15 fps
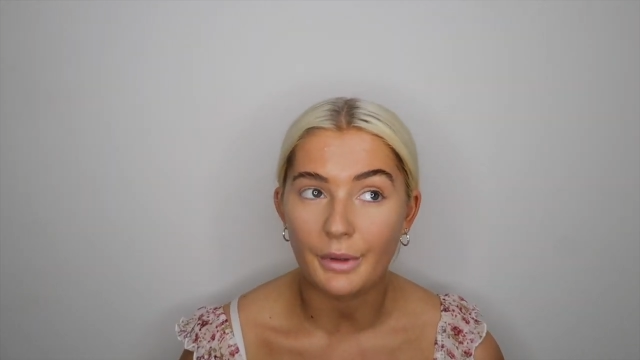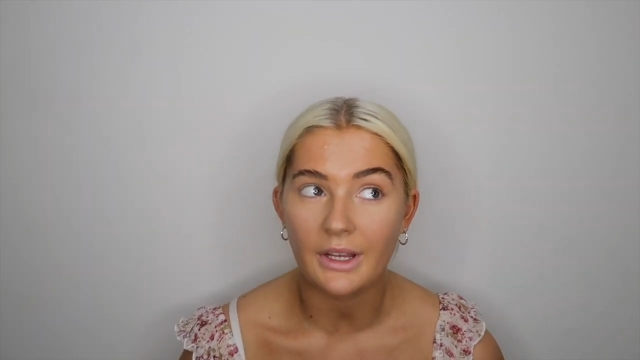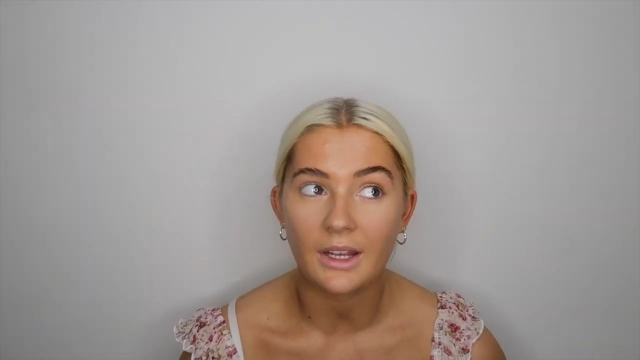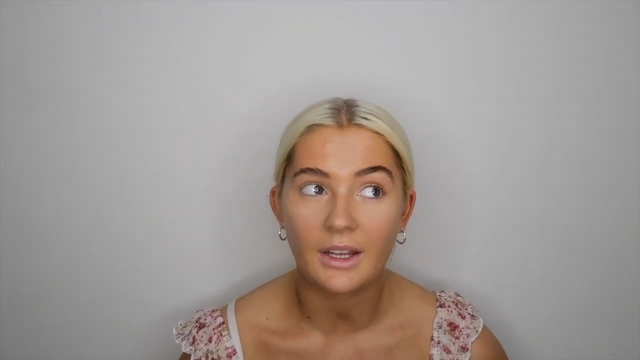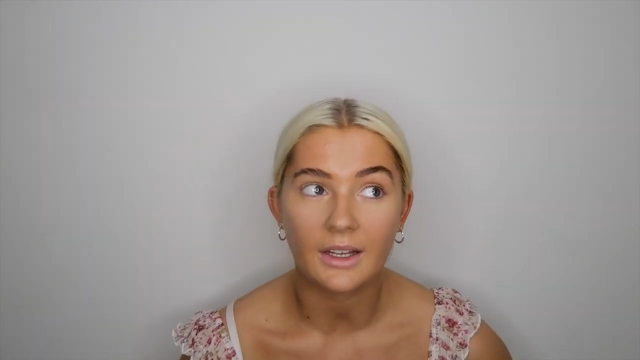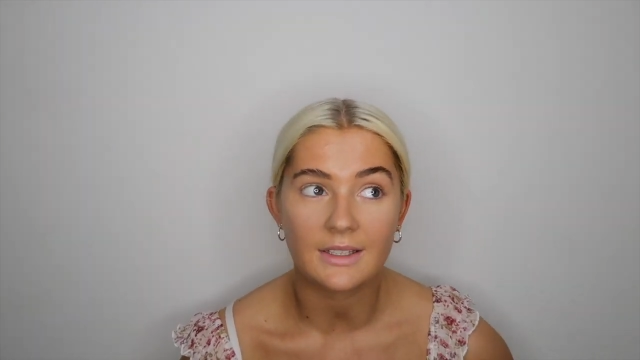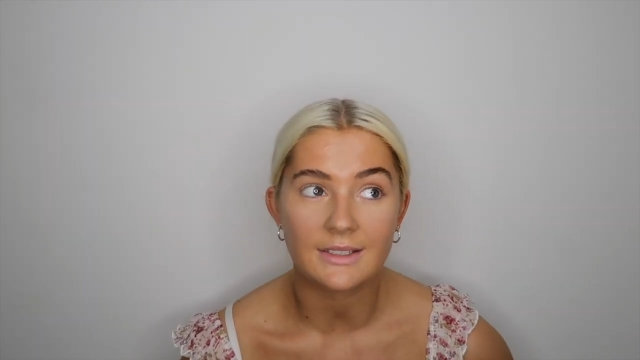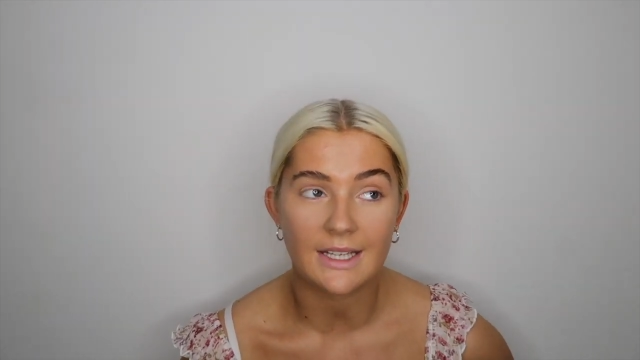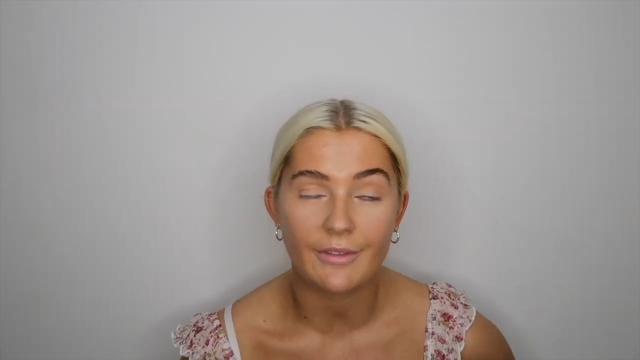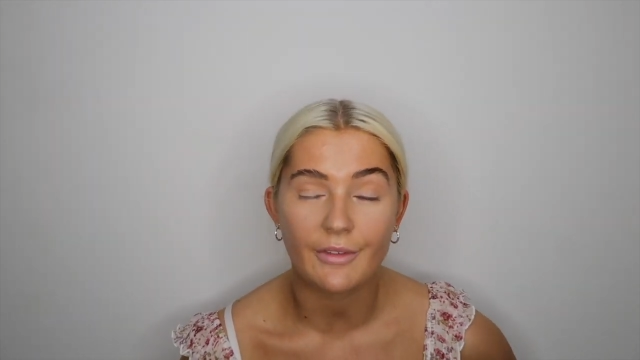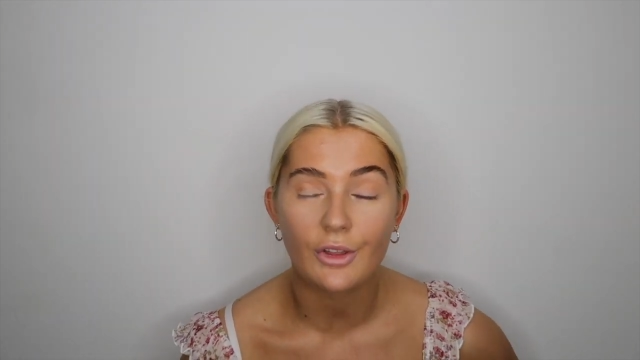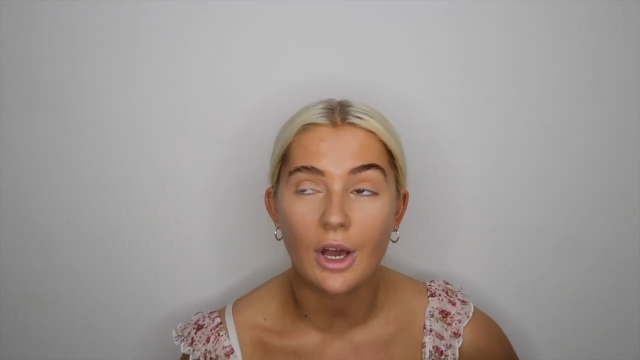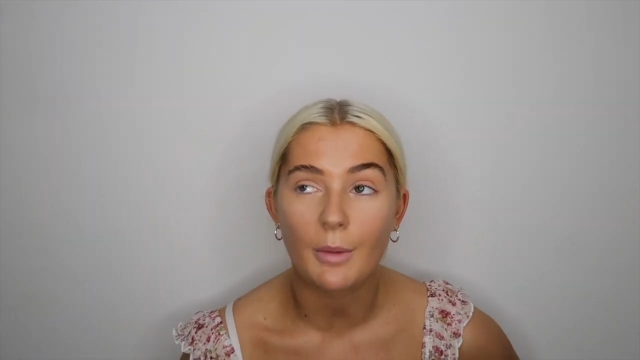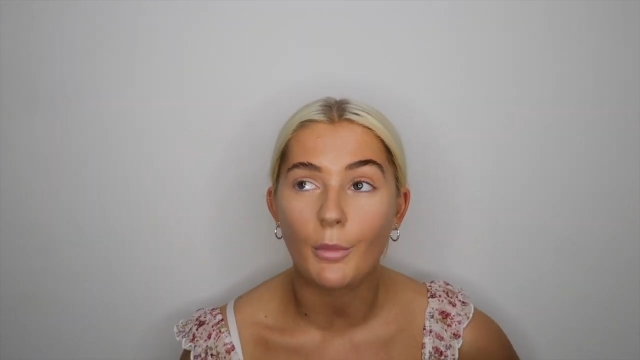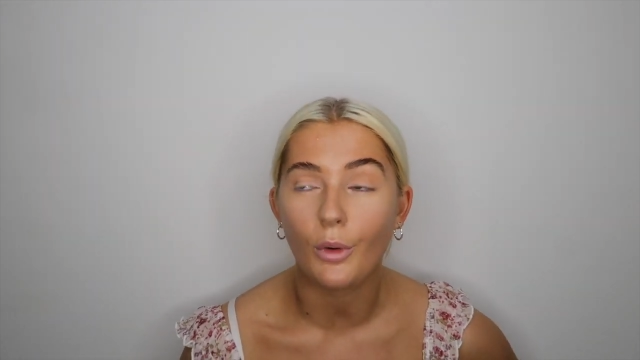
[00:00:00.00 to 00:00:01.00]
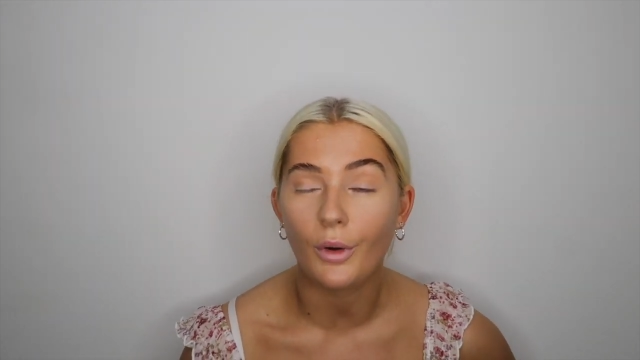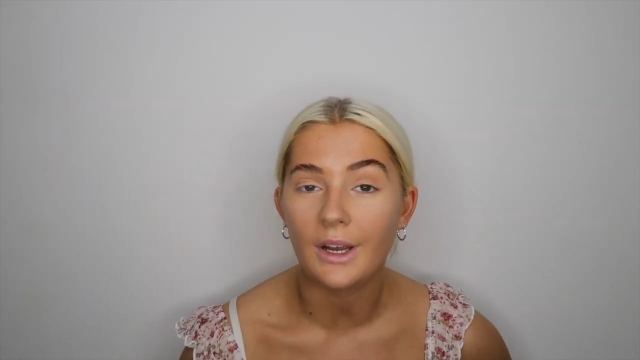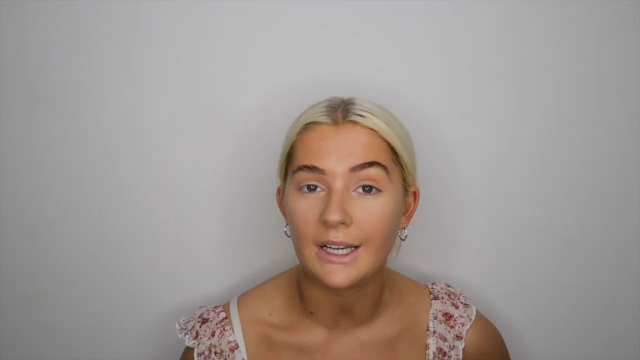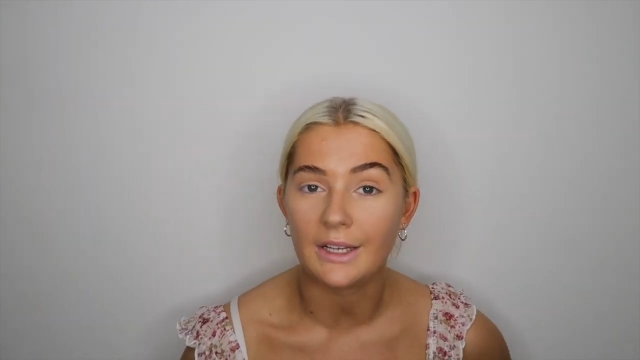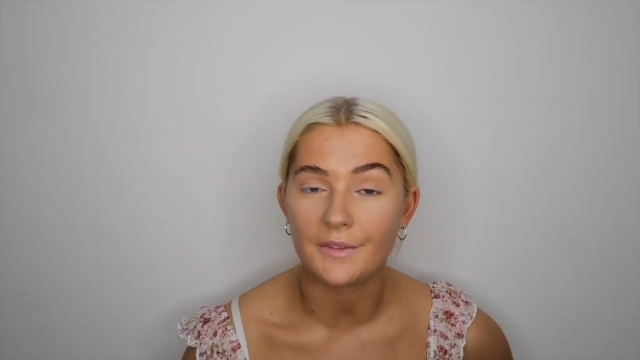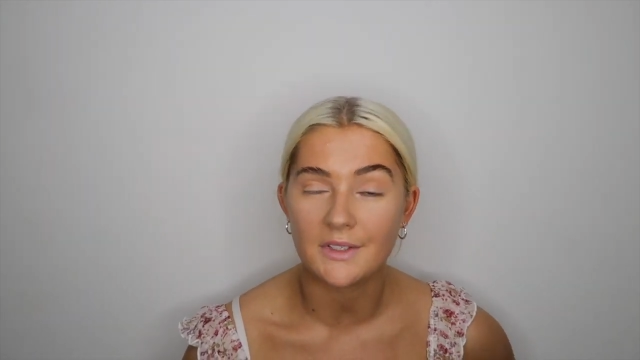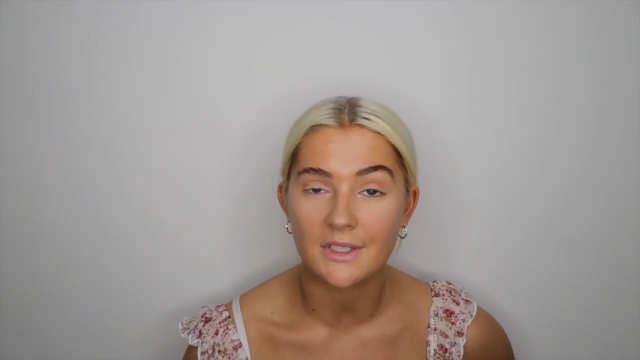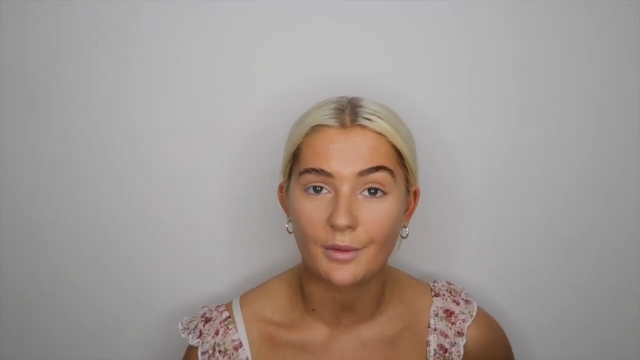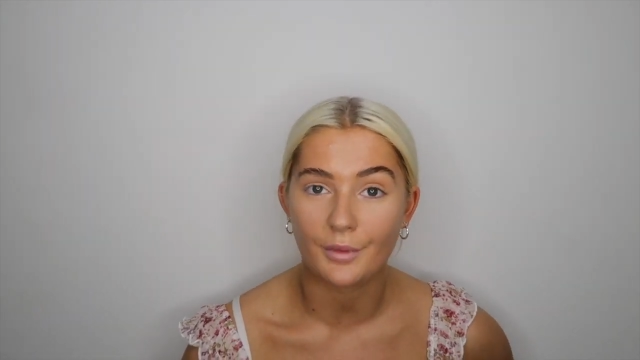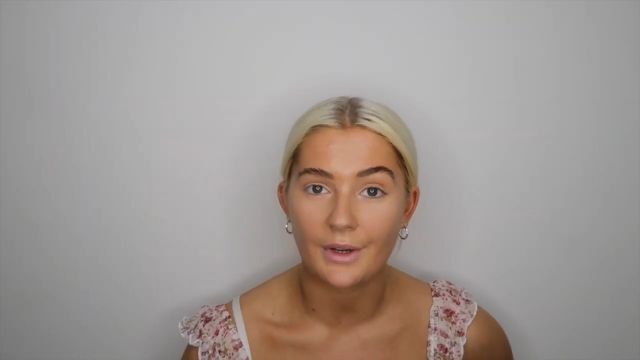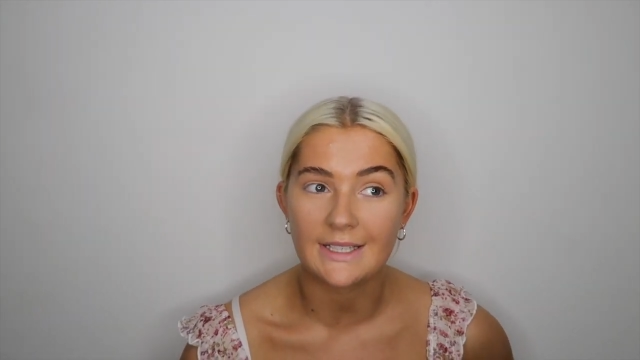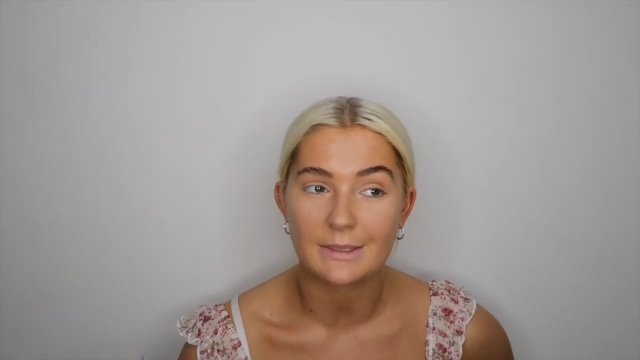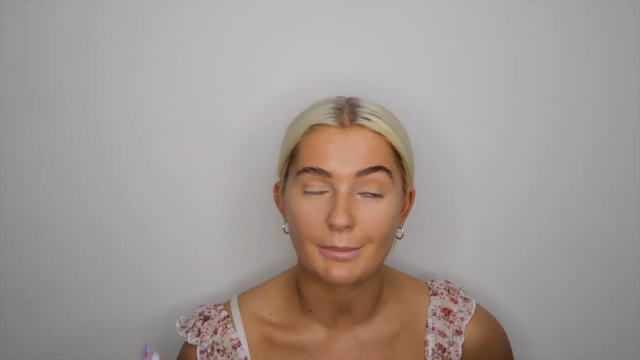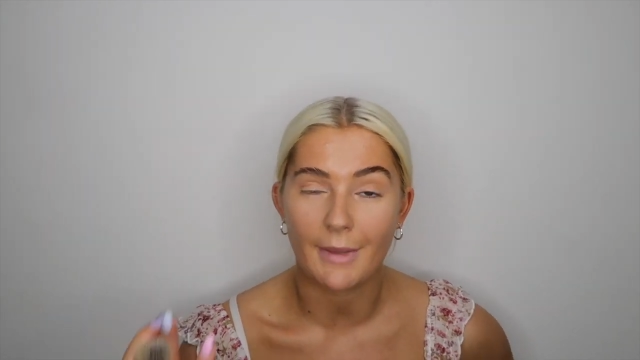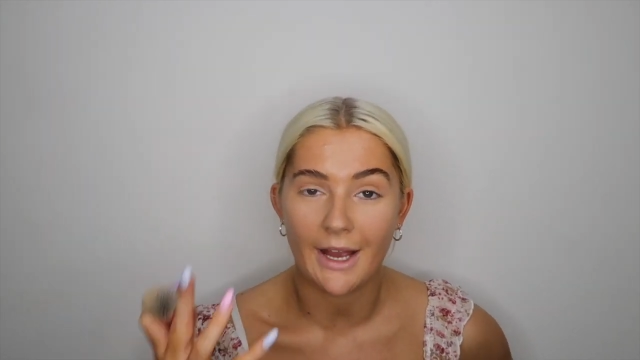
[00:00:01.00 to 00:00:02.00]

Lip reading: because even though I'm oily, for some reason